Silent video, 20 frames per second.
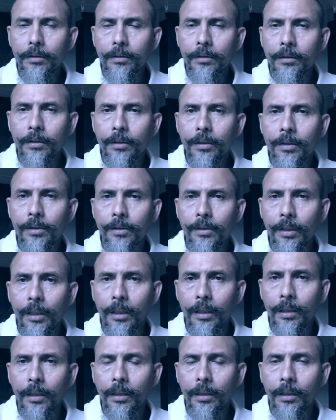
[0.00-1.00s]
the
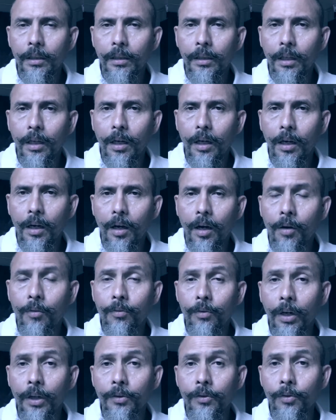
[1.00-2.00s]
seal of
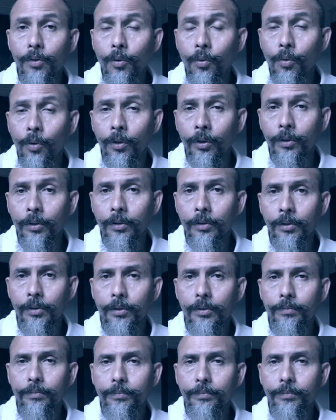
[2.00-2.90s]
Rasuls.